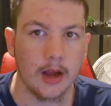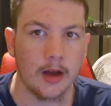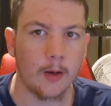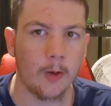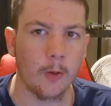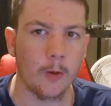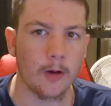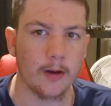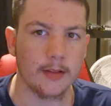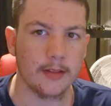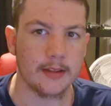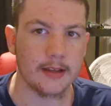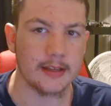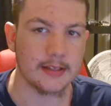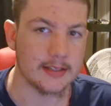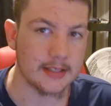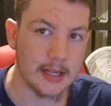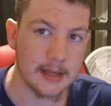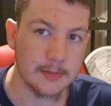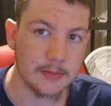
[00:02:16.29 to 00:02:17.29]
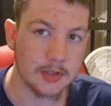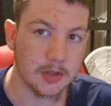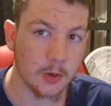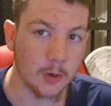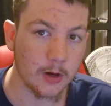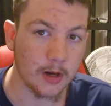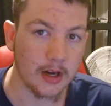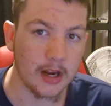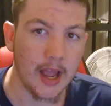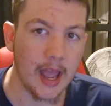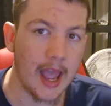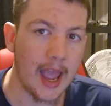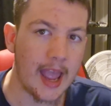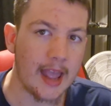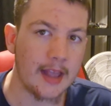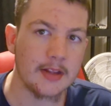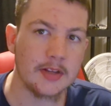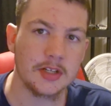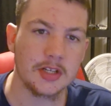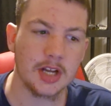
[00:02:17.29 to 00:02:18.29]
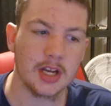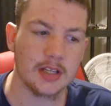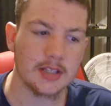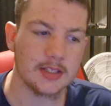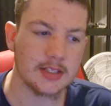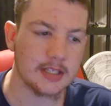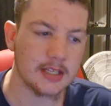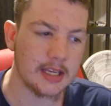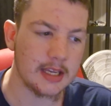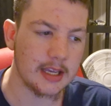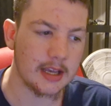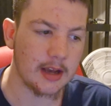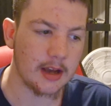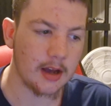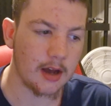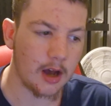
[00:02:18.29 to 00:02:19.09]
or the Steam store and just see